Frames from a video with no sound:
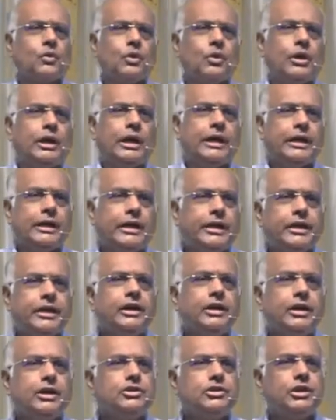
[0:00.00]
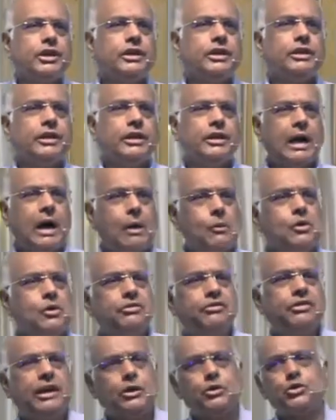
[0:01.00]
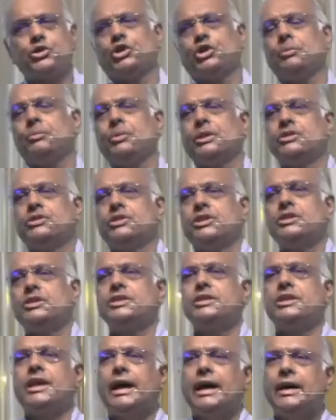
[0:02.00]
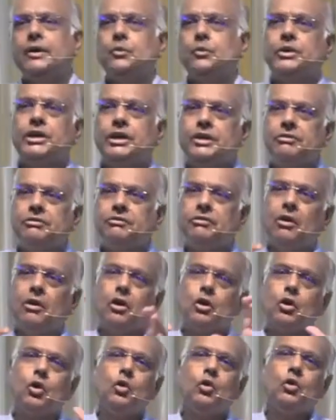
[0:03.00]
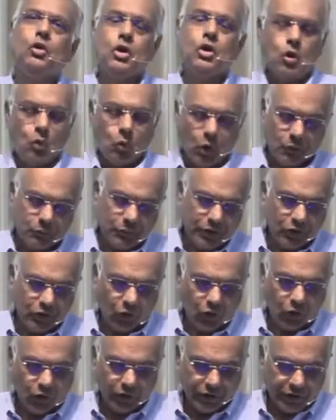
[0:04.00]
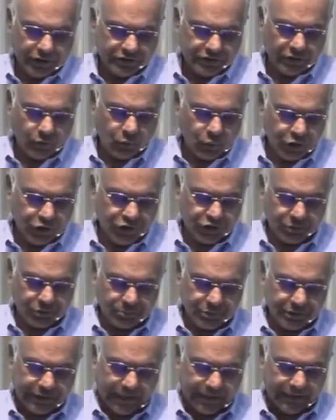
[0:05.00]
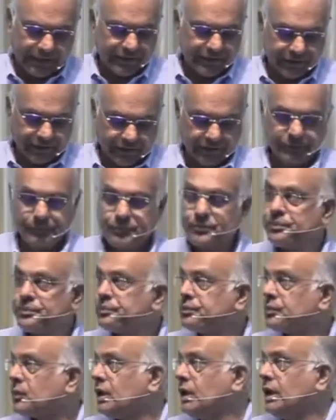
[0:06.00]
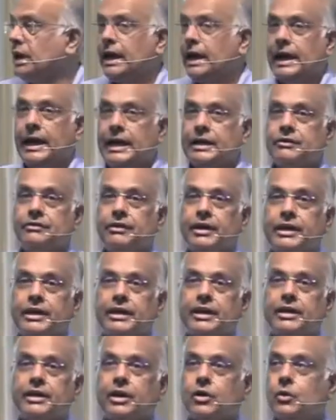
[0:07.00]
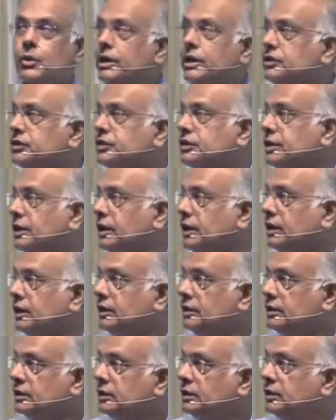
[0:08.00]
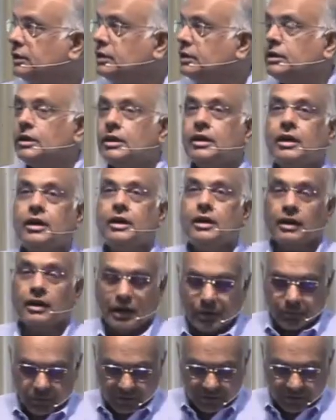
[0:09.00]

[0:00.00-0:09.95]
here in, in, in our fellowship in GCI, we follow what we call is a worship calendar. And if I can request uh, uh, our